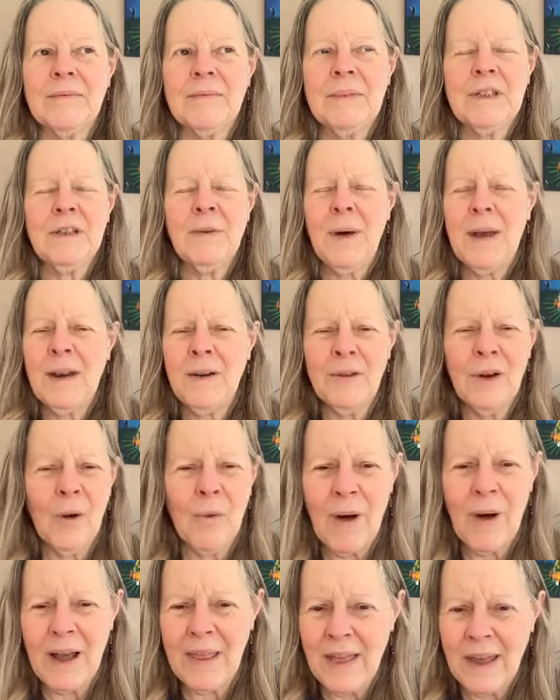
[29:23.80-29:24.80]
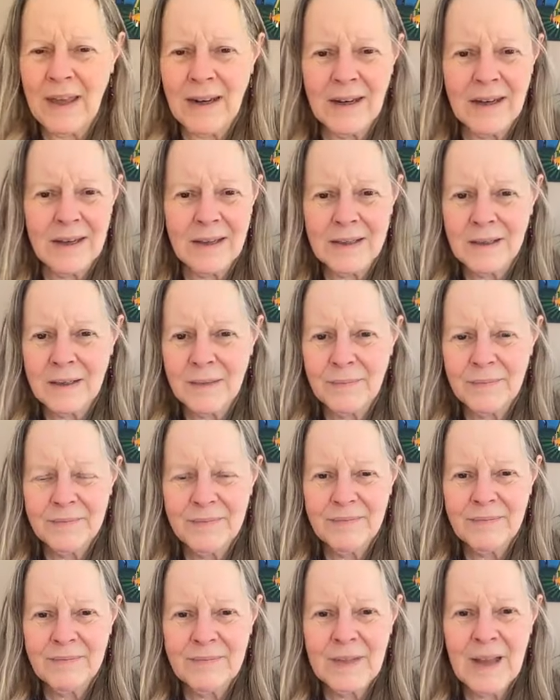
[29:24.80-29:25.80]
So I don't know why that is.
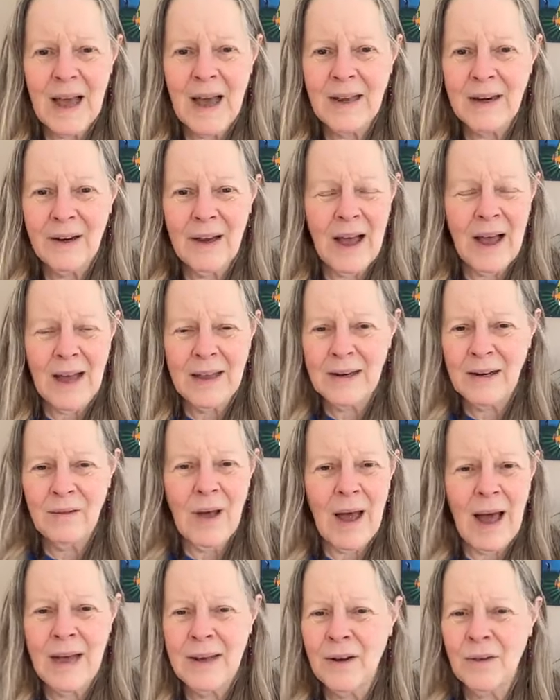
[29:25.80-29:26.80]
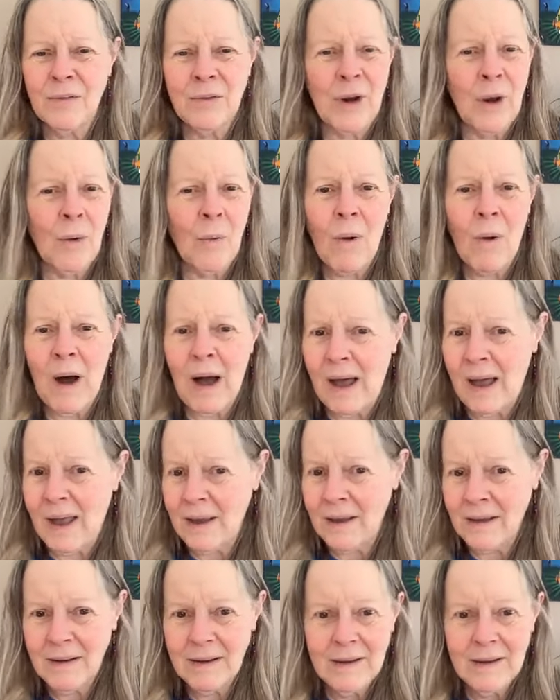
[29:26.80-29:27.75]
I don't know why.